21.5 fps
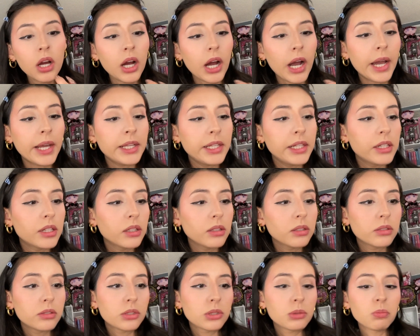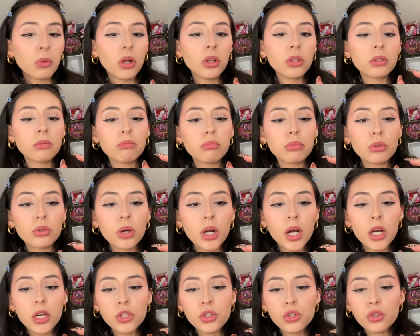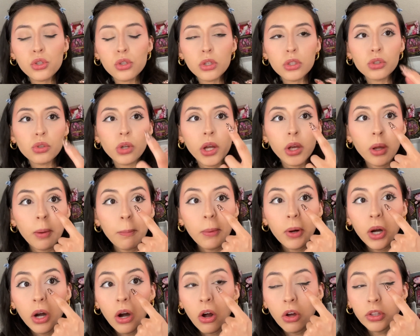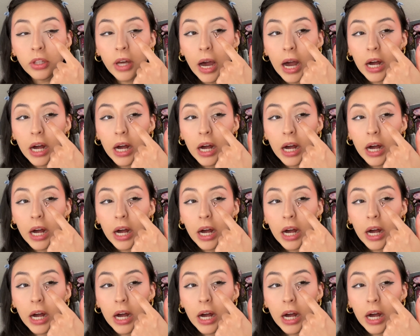I need a smaller brush so I could put it on the